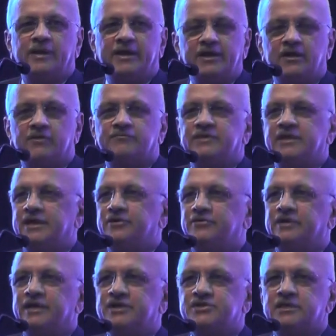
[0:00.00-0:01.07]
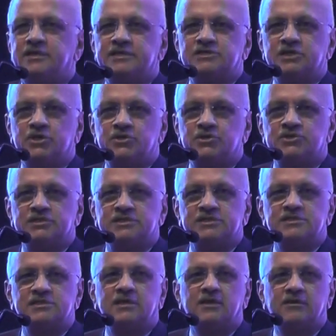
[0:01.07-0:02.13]
many of the educational
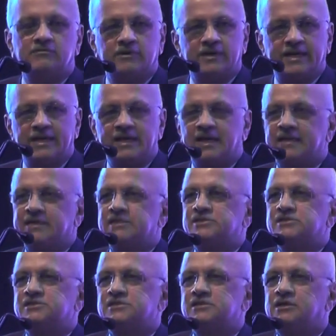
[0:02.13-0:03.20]
institutions were encouraged